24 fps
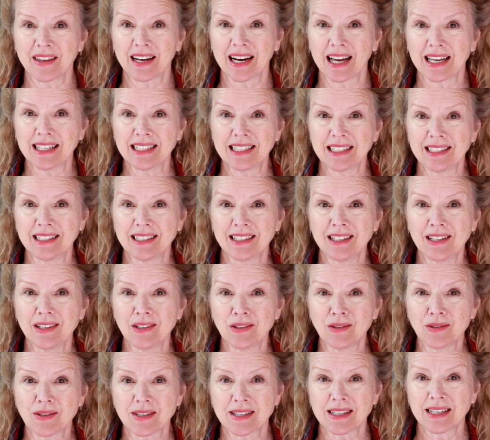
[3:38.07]
that I didn't
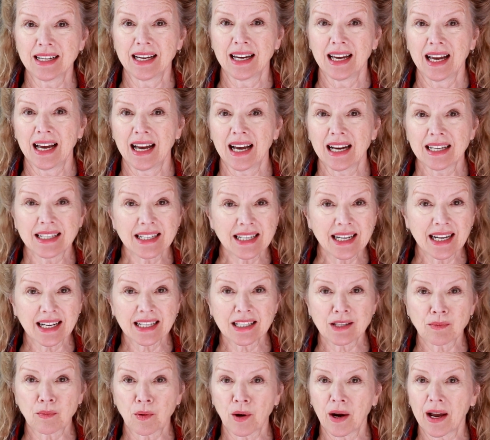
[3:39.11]
use a tick
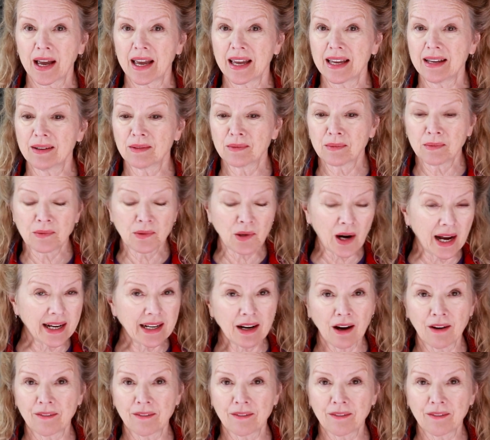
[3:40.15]
spray right